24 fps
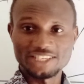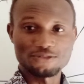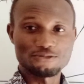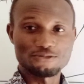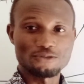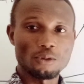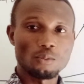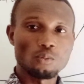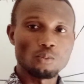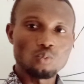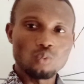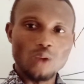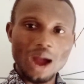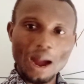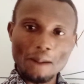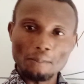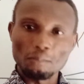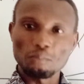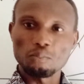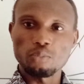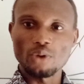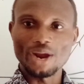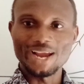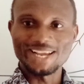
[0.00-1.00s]
from
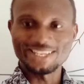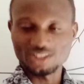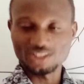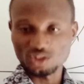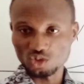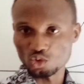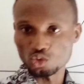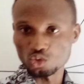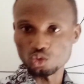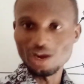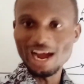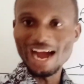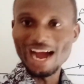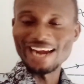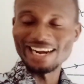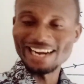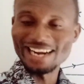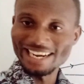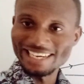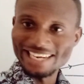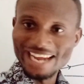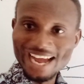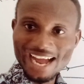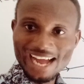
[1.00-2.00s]
one point to
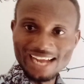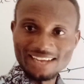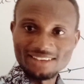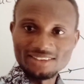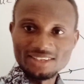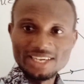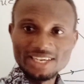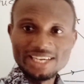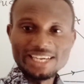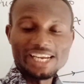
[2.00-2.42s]
another